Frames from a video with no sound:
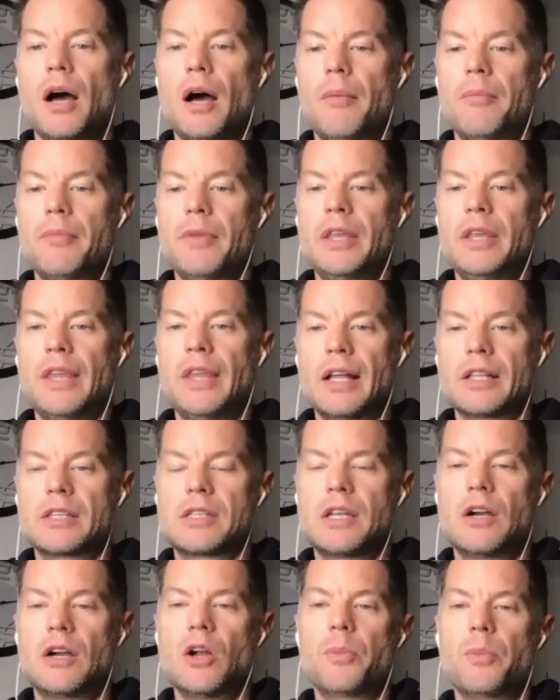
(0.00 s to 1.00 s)
in that
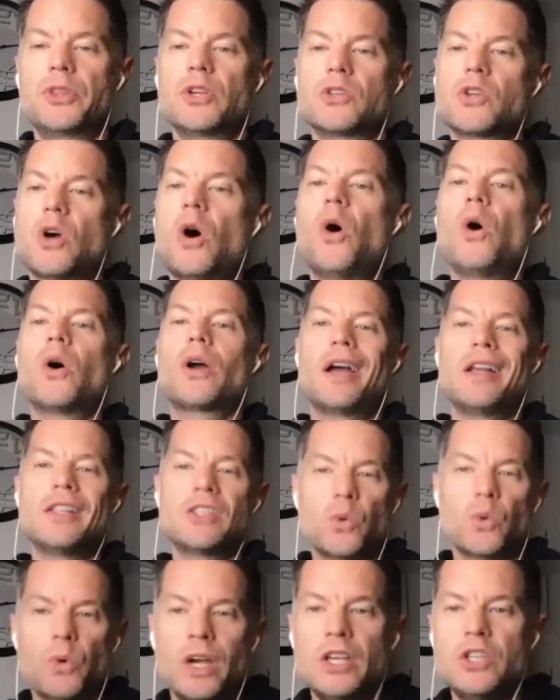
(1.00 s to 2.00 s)
scenario. But there's all kinds
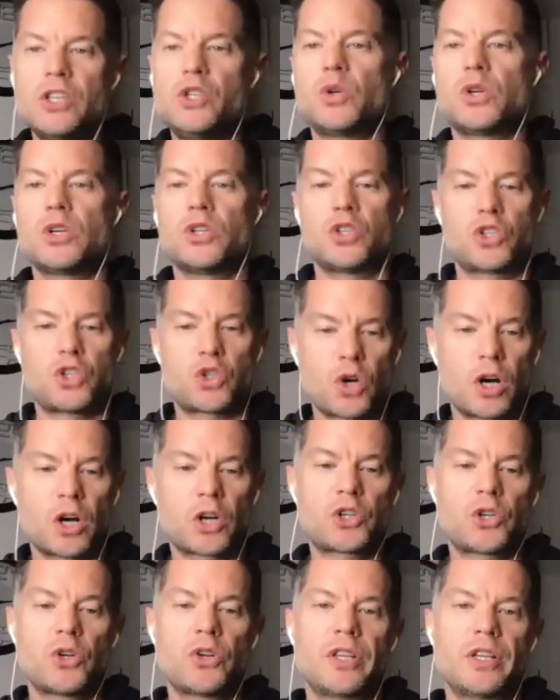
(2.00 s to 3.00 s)
of ways you can
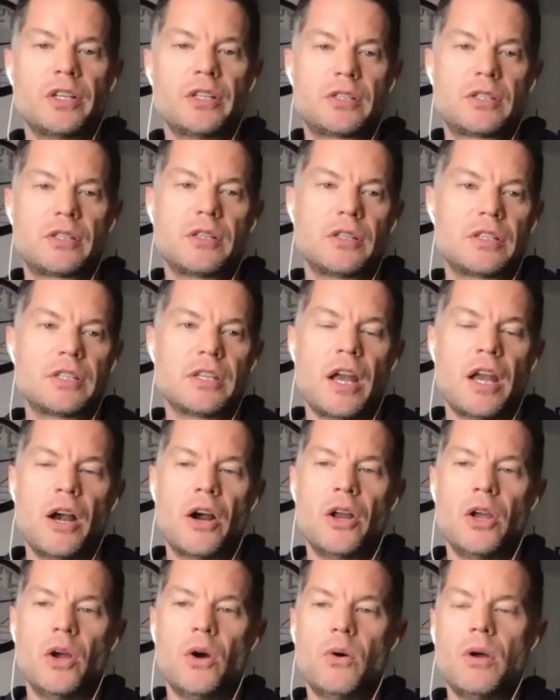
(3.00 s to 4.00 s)
structure this
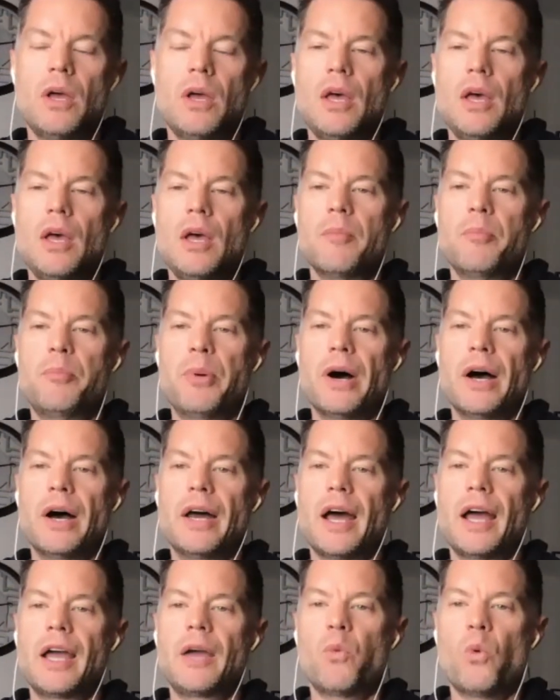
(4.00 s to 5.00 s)
scenario.
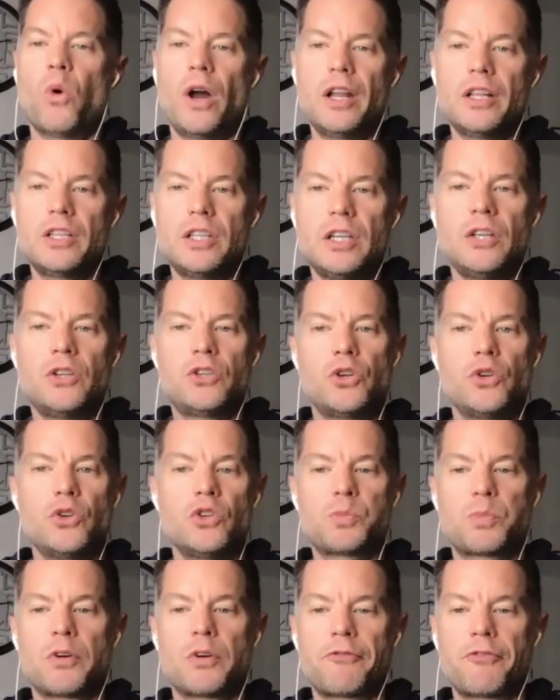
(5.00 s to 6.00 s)
But I wanted to
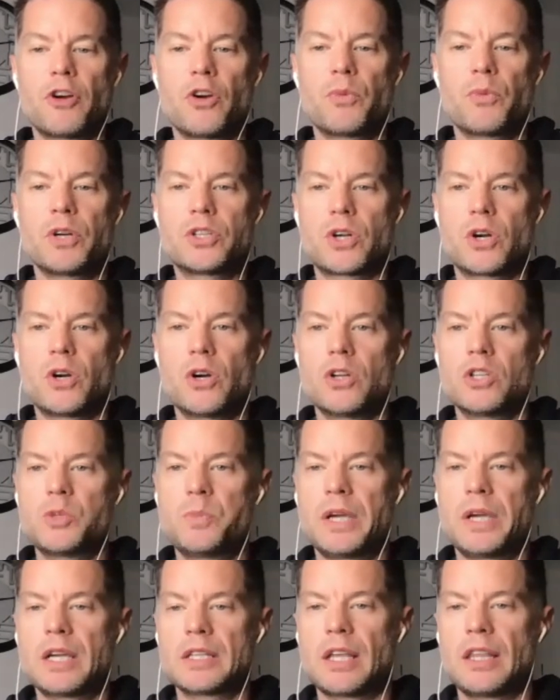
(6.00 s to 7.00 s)
introduce preferred returns
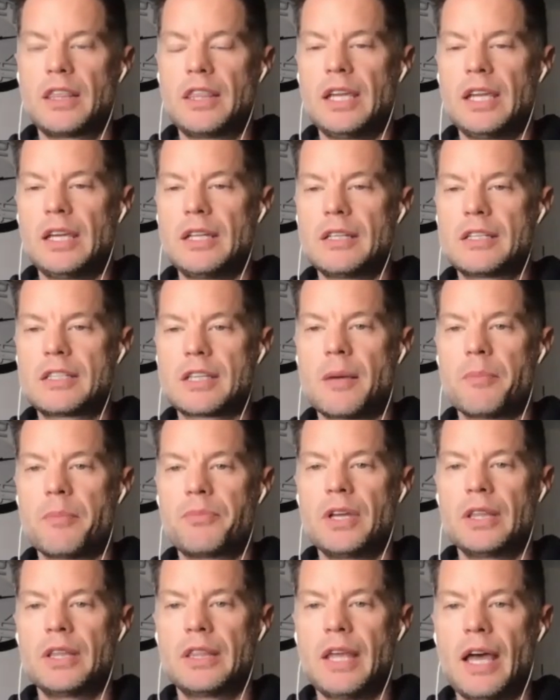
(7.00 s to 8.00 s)
because I think it is
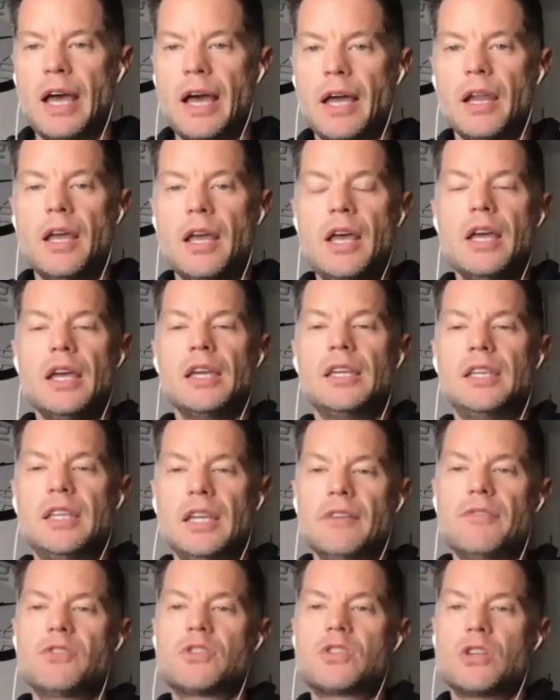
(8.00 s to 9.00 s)
something that
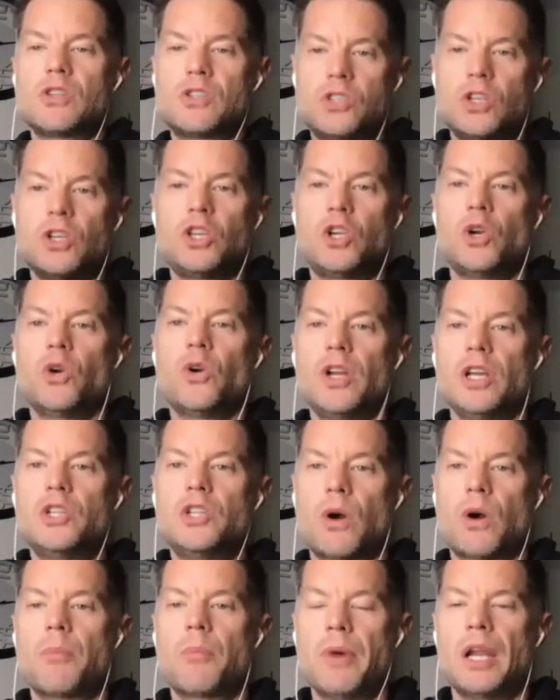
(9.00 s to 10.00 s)
gives security
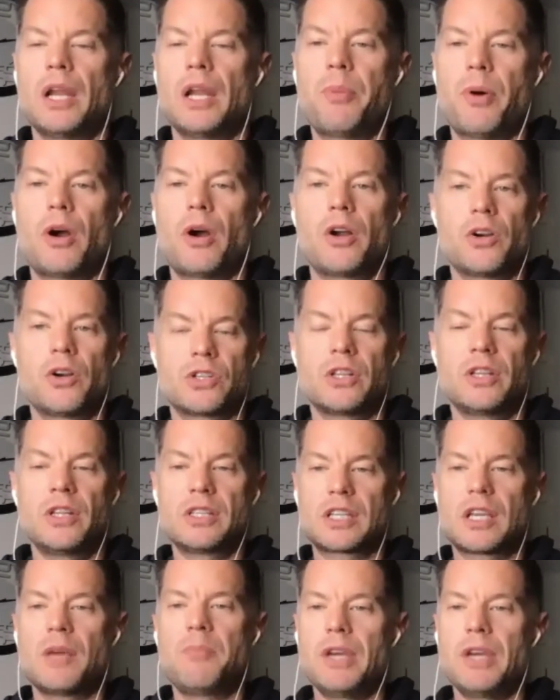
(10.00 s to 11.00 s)
to our money partners. And
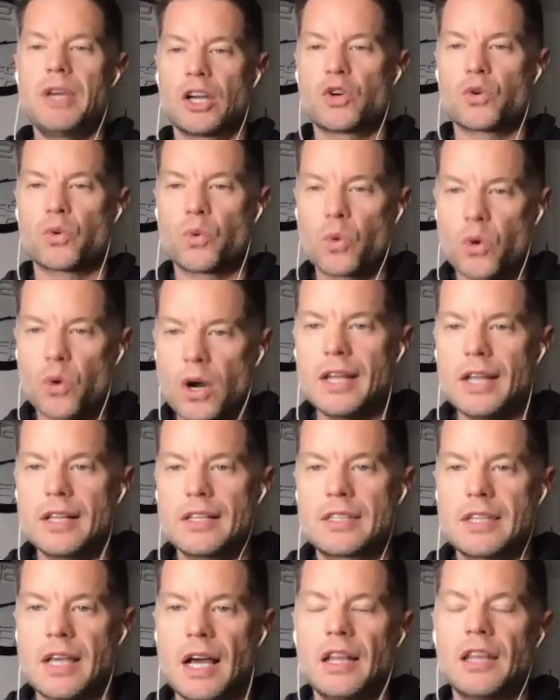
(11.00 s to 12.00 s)
this can be a great
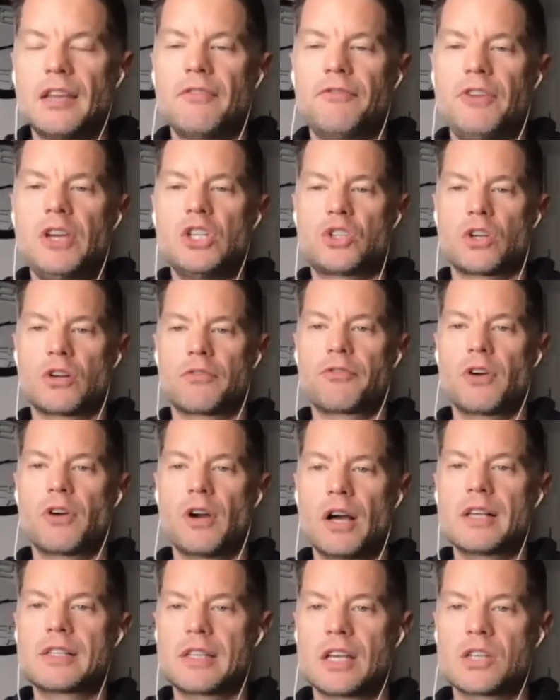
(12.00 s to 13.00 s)
selling feature for
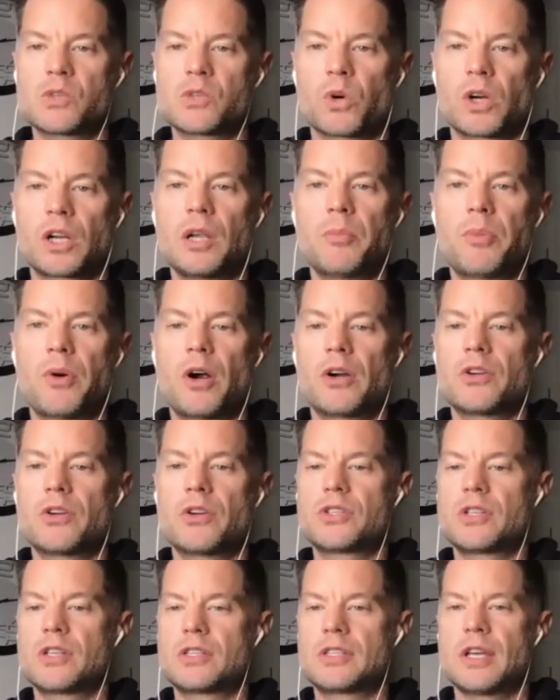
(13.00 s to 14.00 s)
us as working
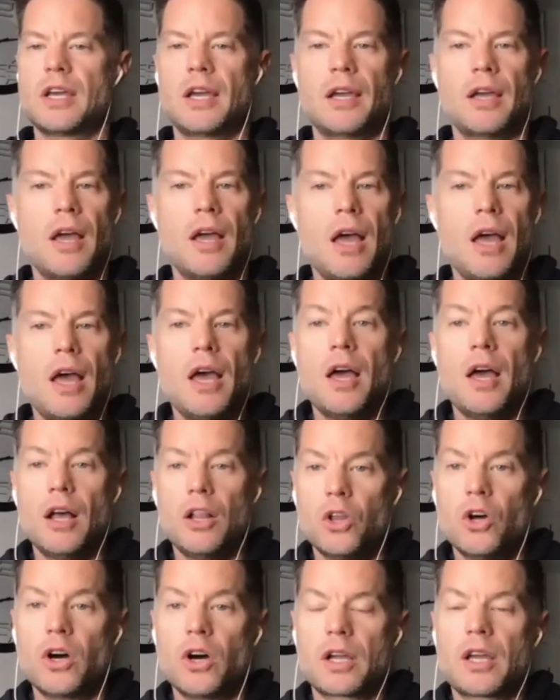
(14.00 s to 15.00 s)
partners to say,
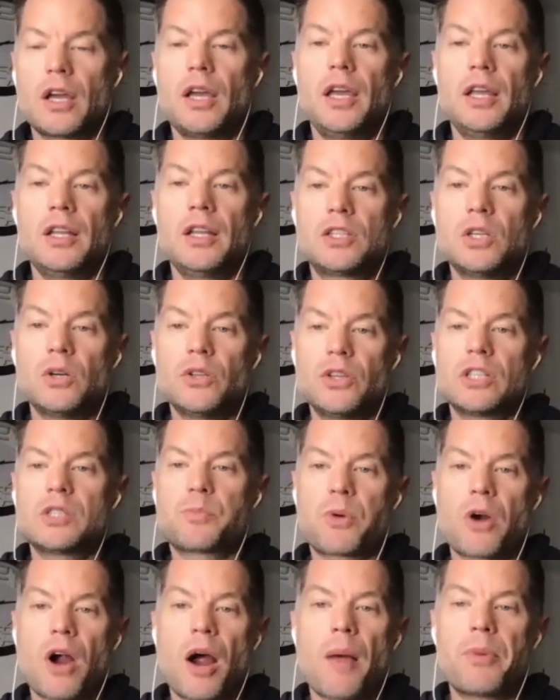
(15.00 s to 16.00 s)
look, until this
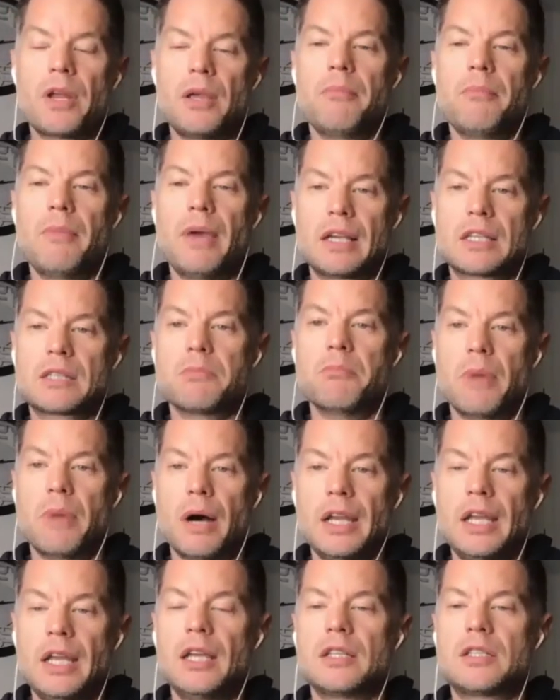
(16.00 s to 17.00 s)
property makes
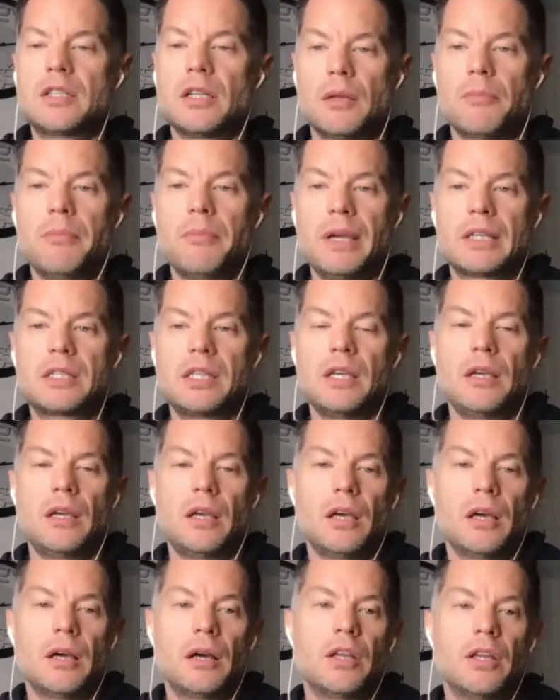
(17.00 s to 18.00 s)
money, until it makes
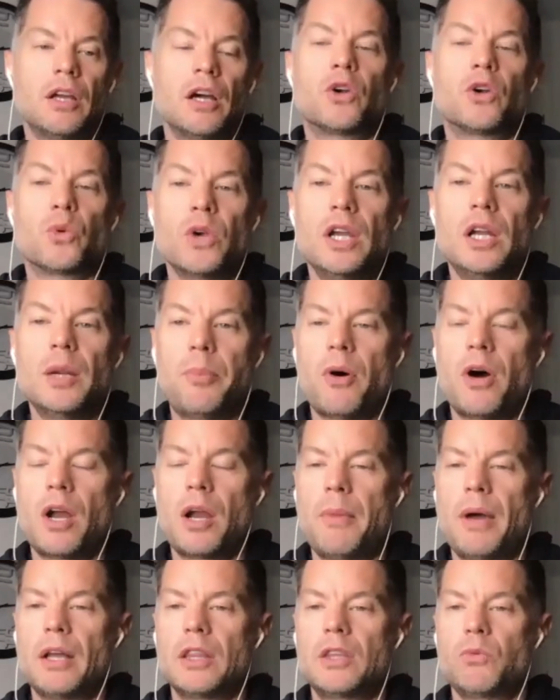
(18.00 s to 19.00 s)
the agreed upon
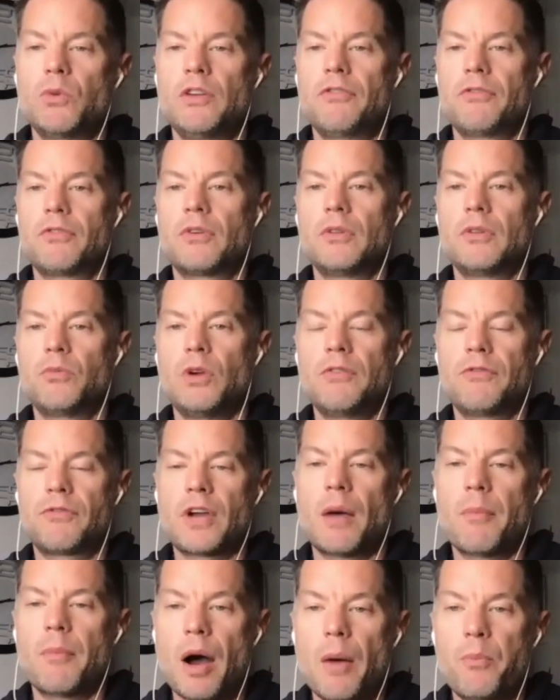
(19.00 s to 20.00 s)
amount that we've
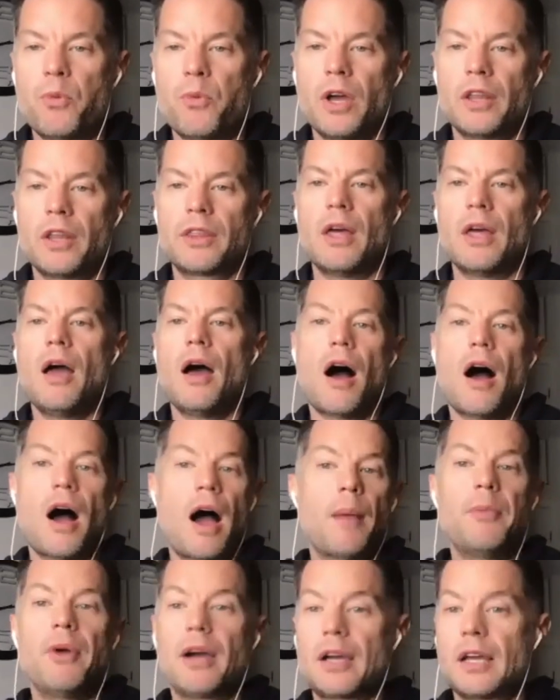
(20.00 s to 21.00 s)
come up with,
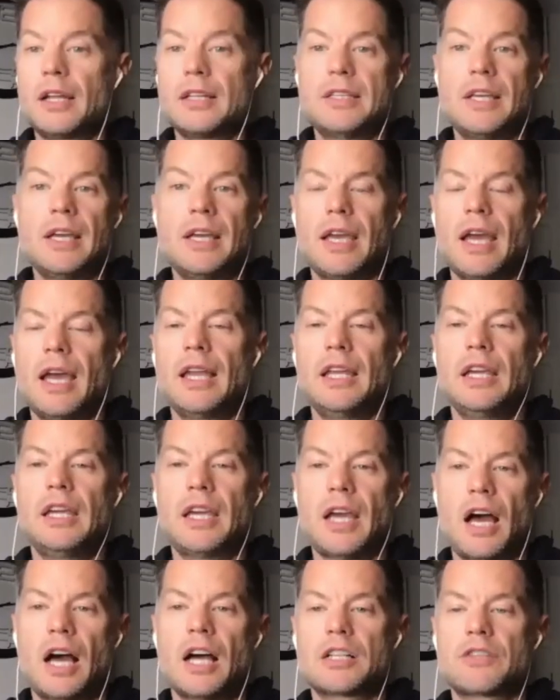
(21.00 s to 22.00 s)
I'm not going to take any
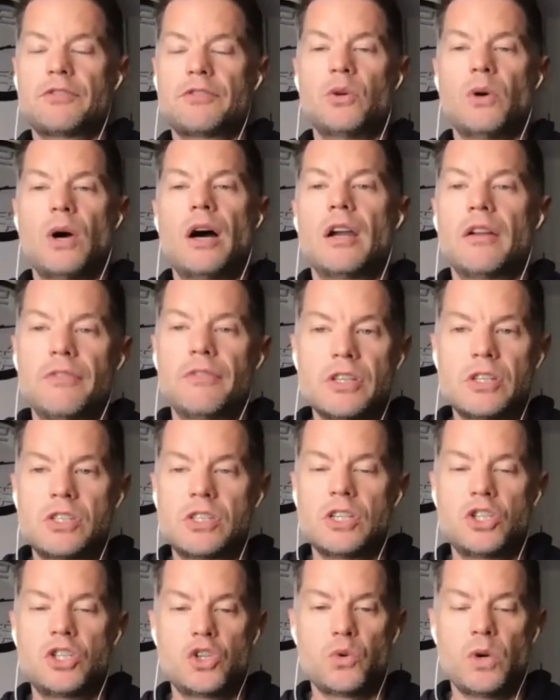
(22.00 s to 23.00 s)
cash flow out of this
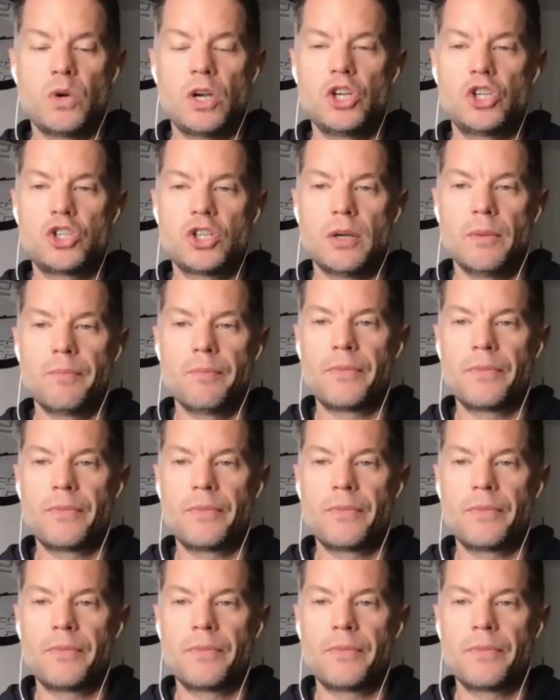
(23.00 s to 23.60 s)
situation.